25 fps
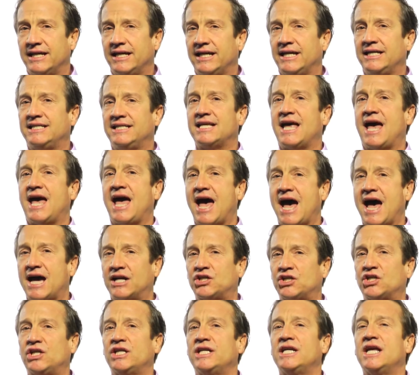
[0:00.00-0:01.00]
It's
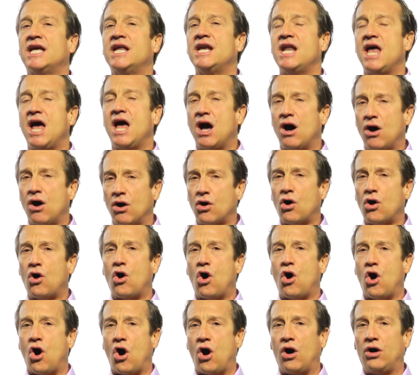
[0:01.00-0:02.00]
actually an
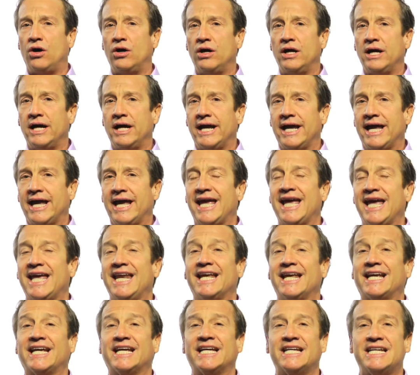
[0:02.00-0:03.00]
alcohol, and
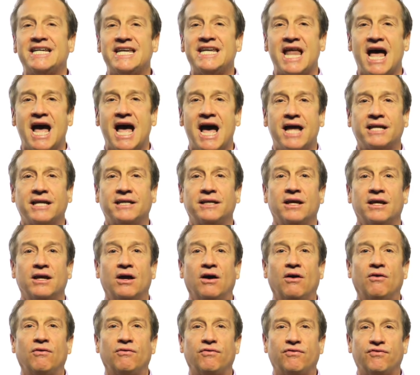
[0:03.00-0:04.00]
it cannot
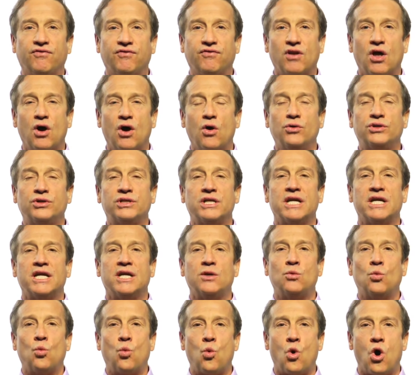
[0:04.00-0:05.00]
float
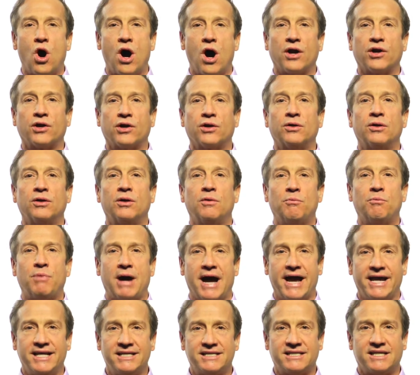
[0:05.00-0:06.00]
in water
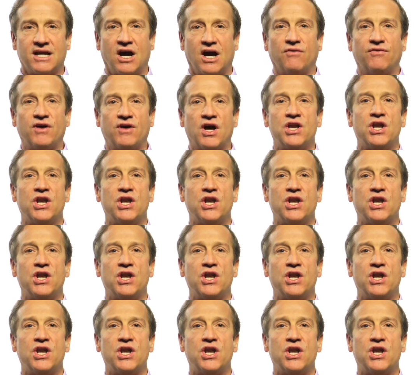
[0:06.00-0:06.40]
by itself.